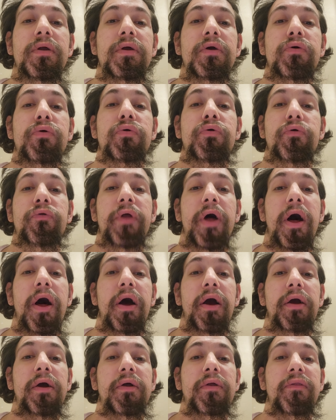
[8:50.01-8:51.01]
Google
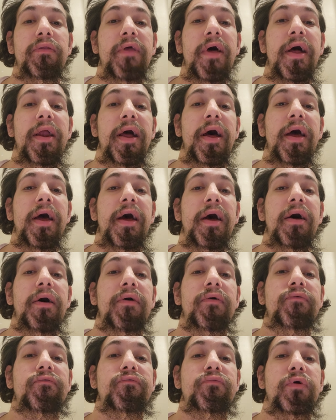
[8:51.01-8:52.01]
Doc that I have